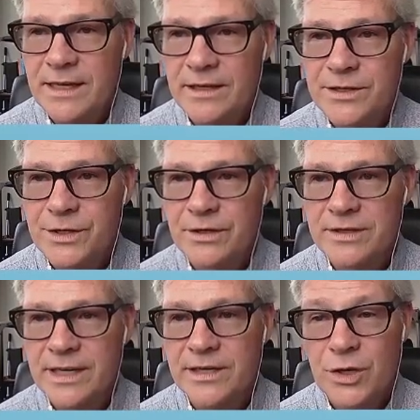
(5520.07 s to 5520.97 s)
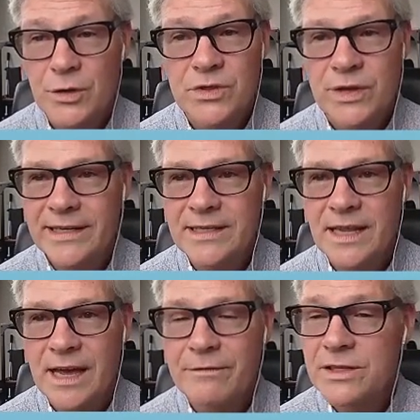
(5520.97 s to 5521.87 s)
uncertainty and chose to end his
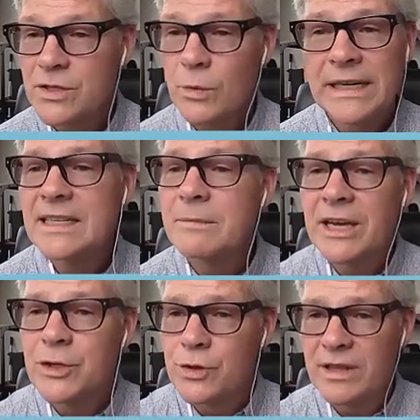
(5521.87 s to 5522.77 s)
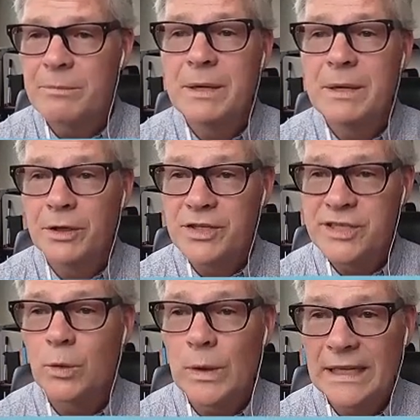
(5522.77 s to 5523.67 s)
life. And so we need to make sure that people are
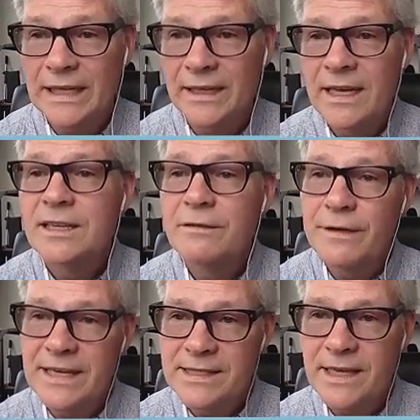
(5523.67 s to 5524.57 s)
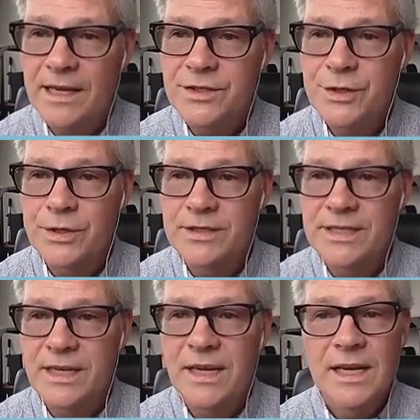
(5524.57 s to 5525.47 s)
still willing to face the
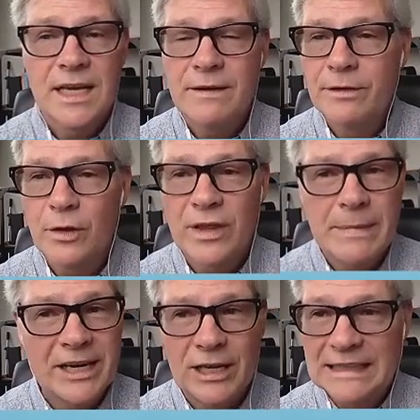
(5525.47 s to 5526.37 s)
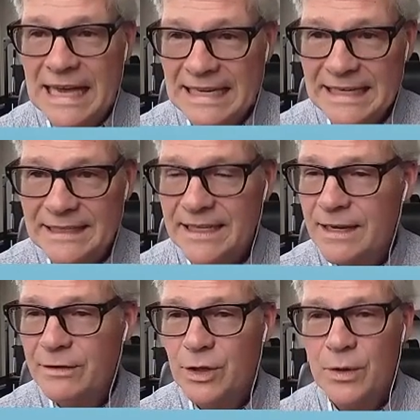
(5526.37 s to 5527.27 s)
uncertainty, even though they may not like it,
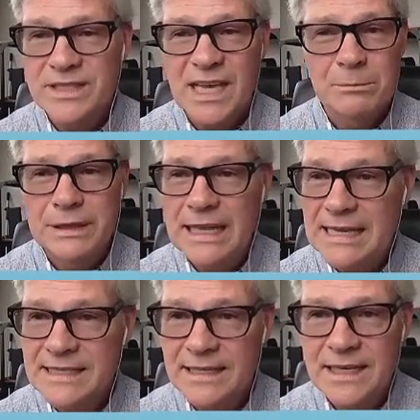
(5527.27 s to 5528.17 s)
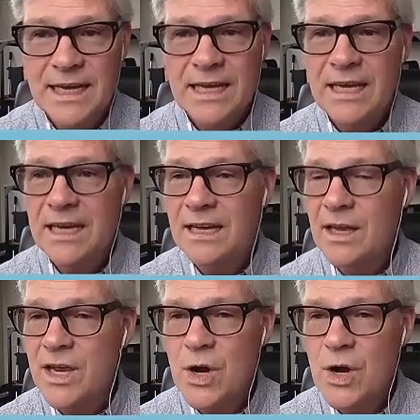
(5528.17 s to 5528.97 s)
even though it's unpleasant, but